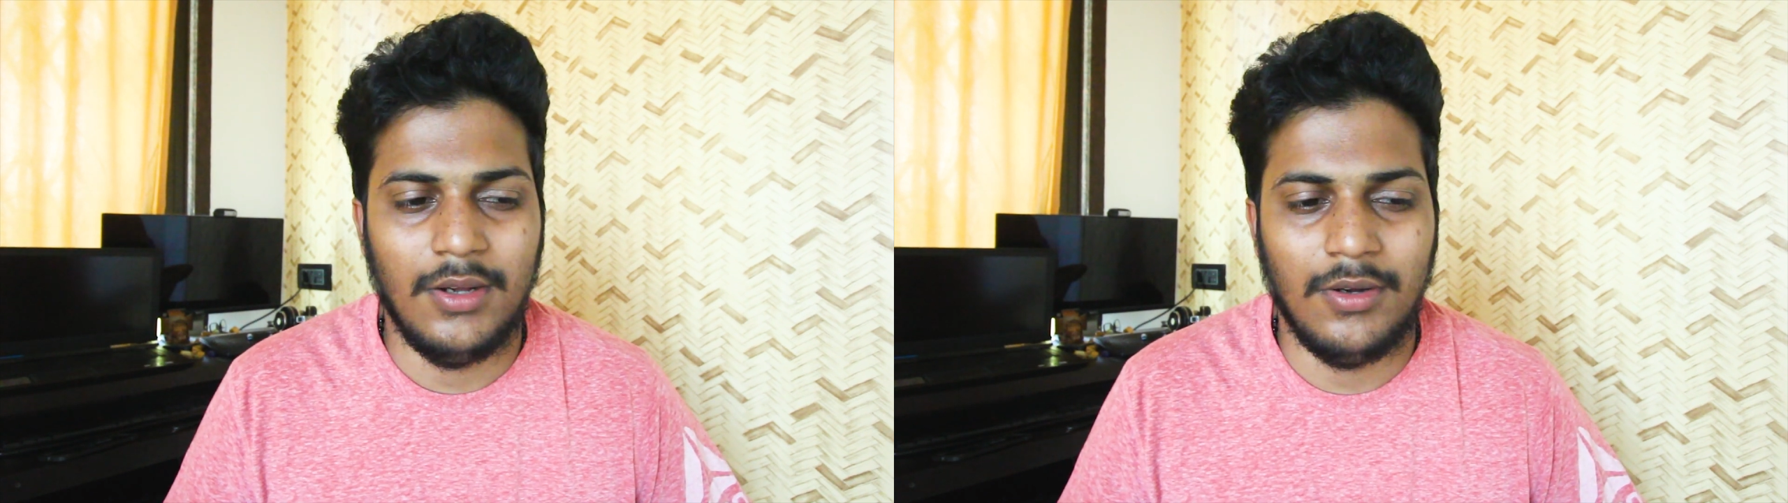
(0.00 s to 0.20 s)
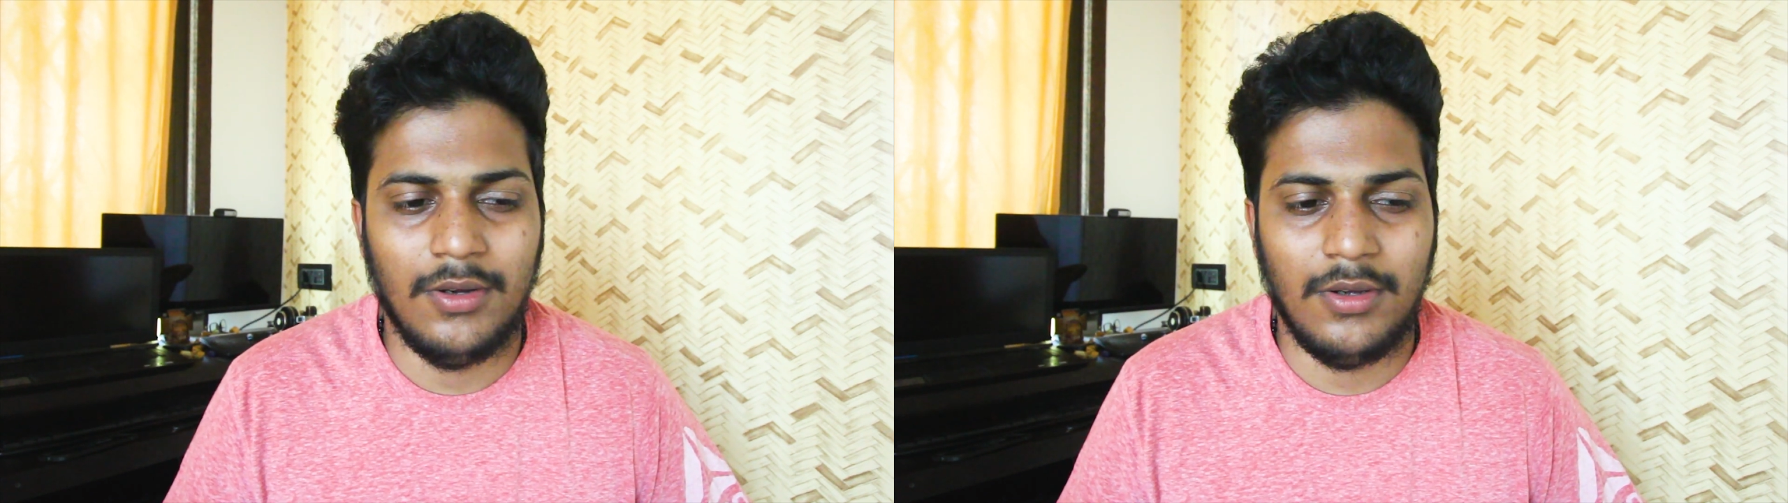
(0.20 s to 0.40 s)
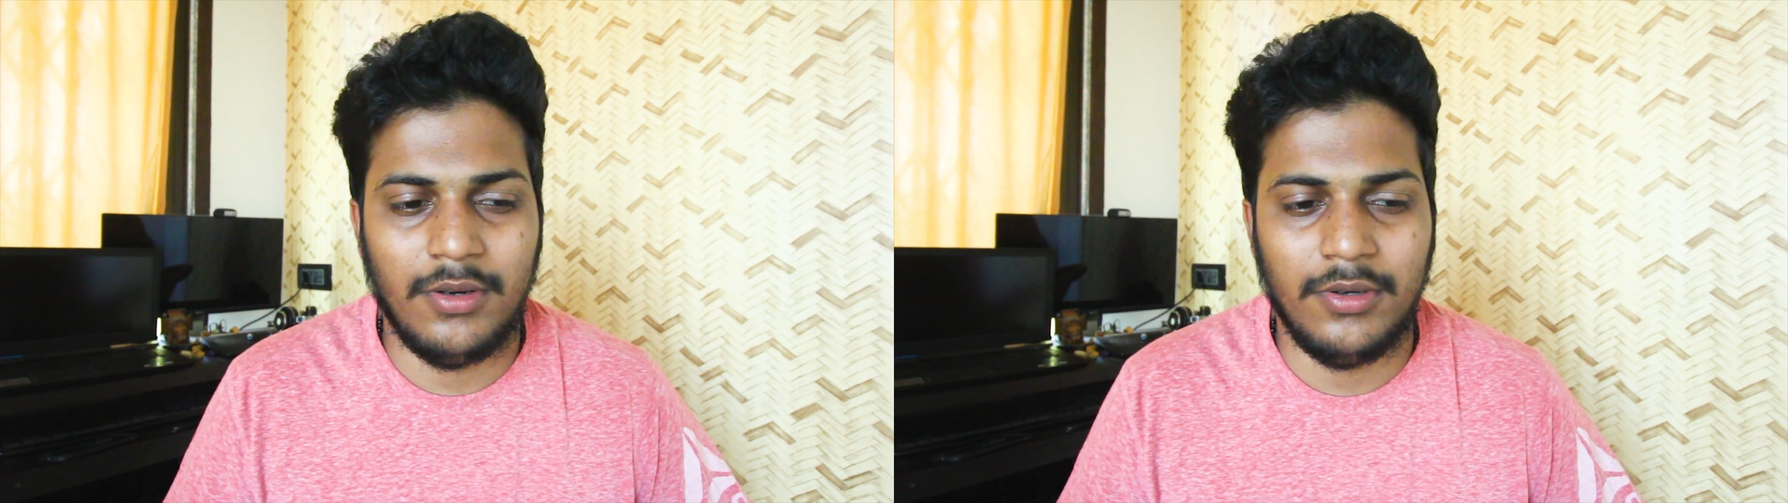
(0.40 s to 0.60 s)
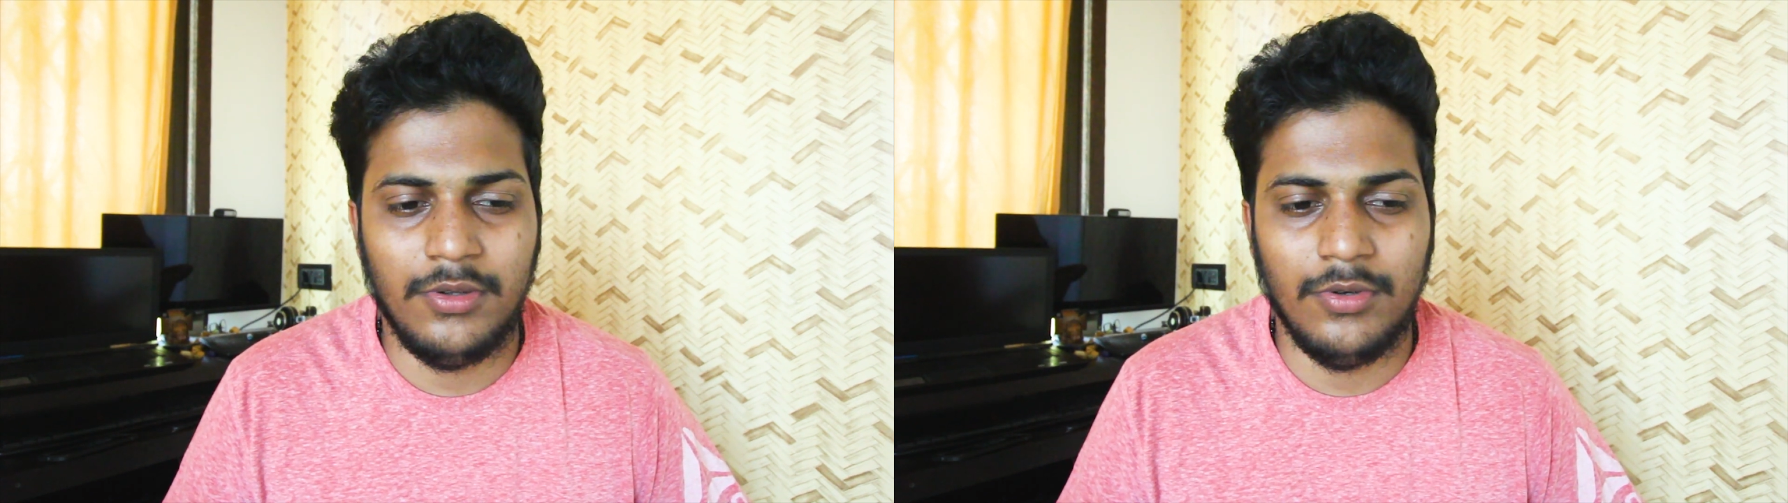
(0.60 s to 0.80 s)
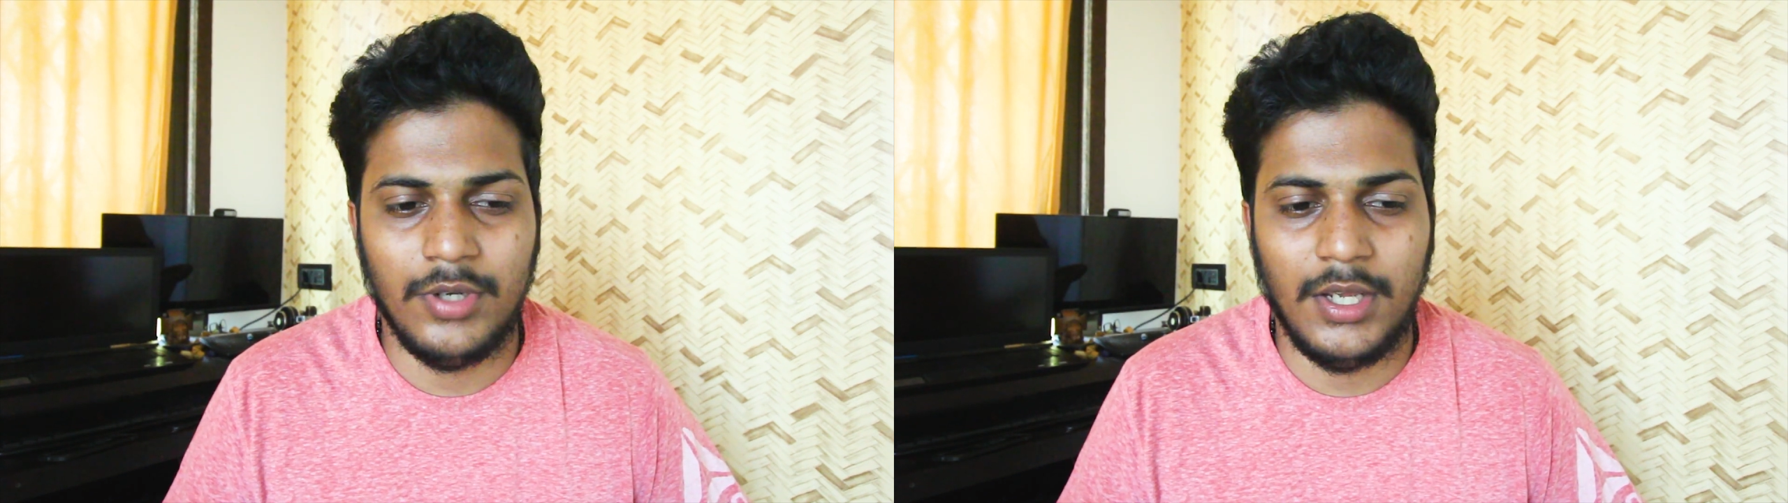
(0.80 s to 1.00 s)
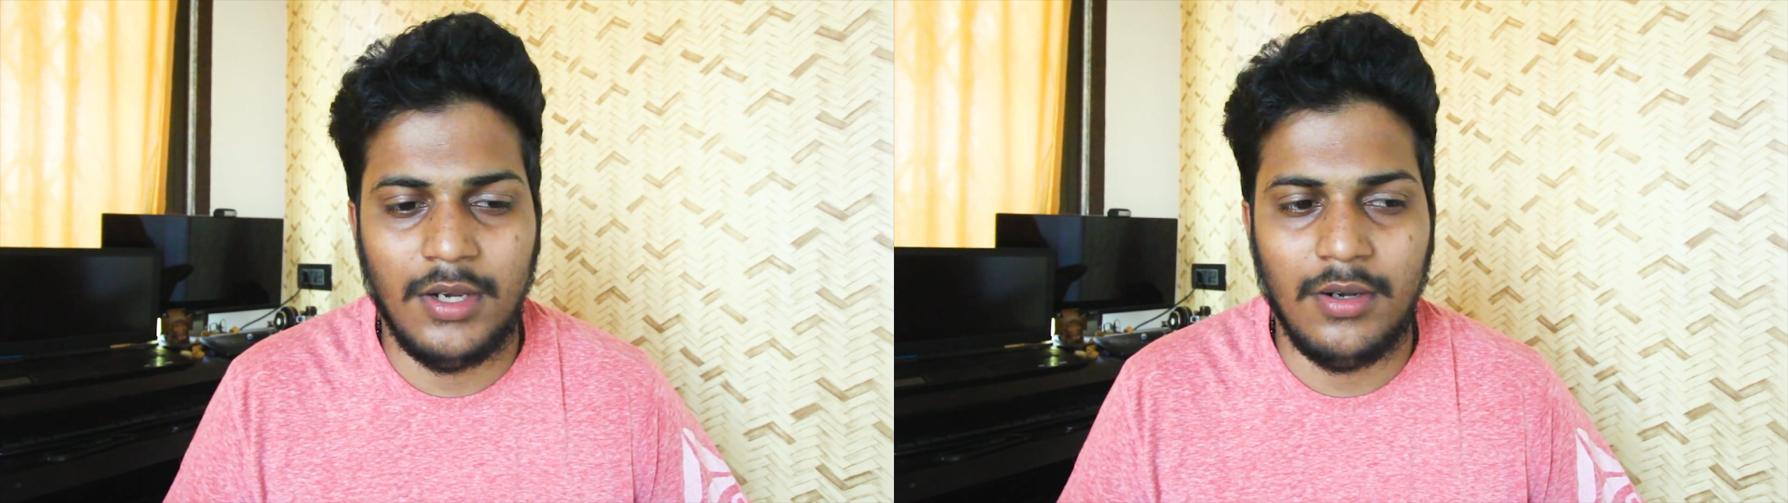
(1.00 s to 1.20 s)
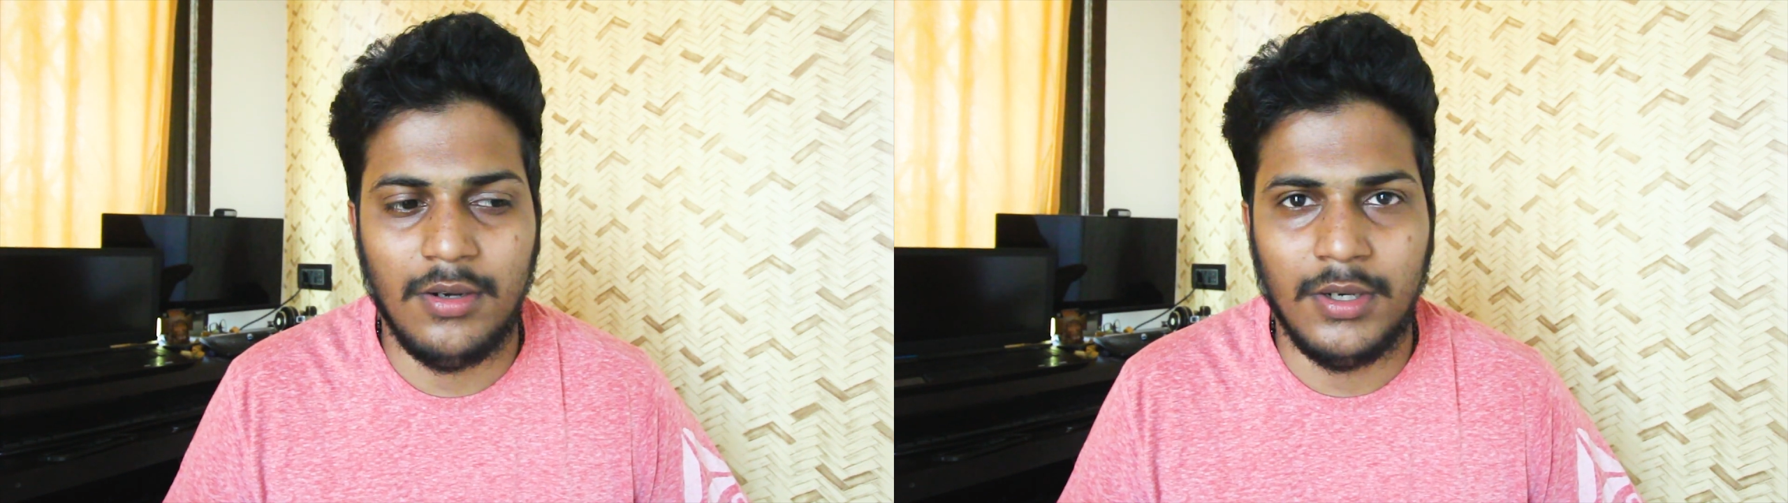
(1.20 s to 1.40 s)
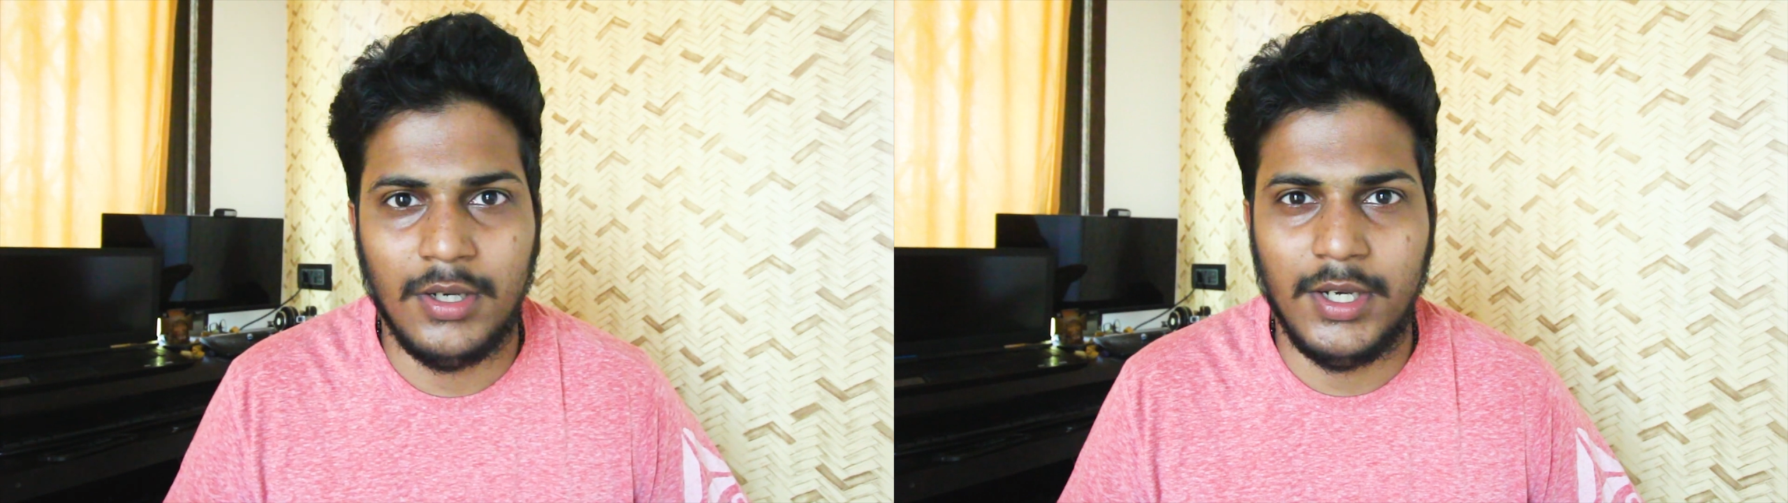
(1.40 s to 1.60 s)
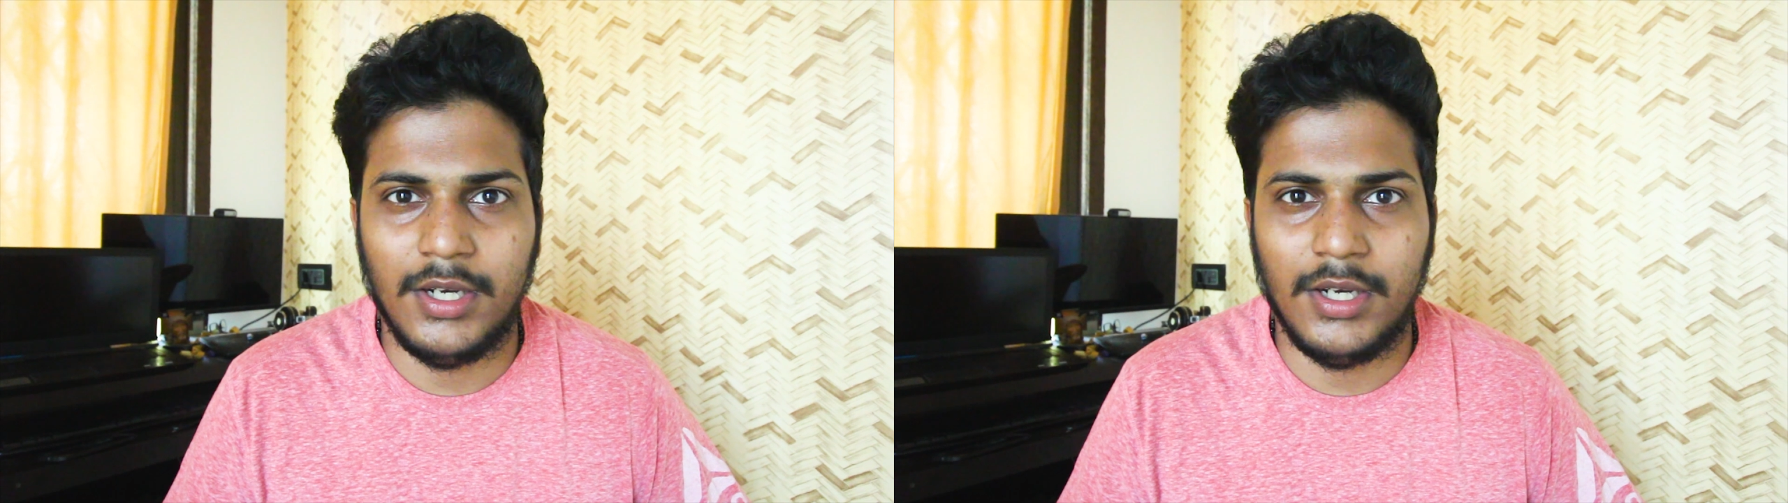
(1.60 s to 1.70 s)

or you can